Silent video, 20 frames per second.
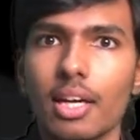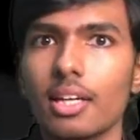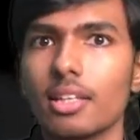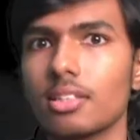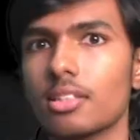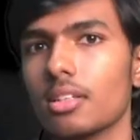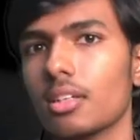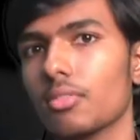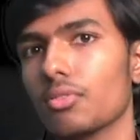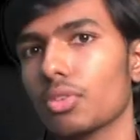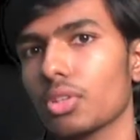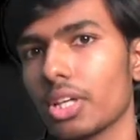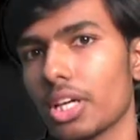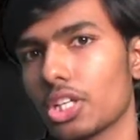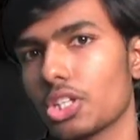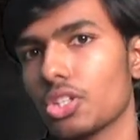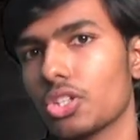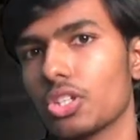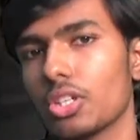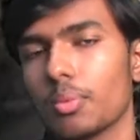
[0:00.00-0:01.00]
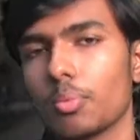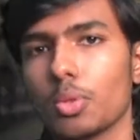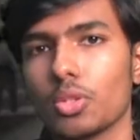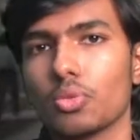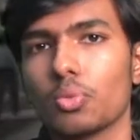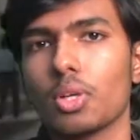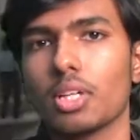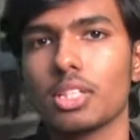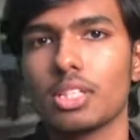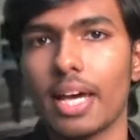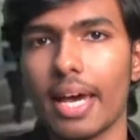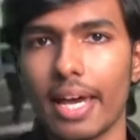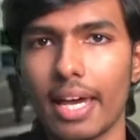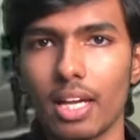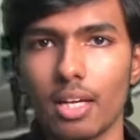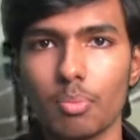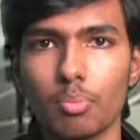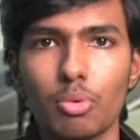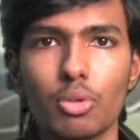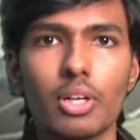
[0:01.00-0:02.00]
is the relationship between
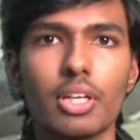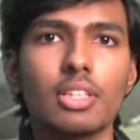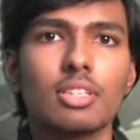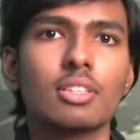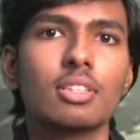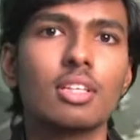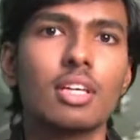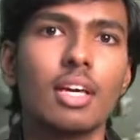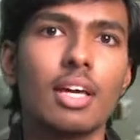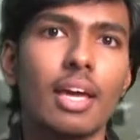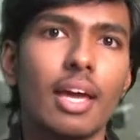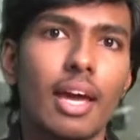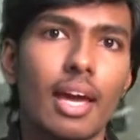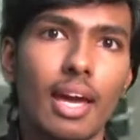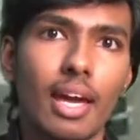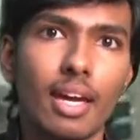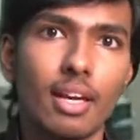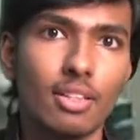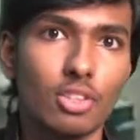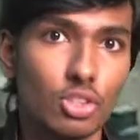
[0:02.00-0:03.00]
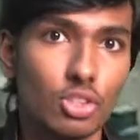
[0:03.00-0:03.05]
Diana Prince and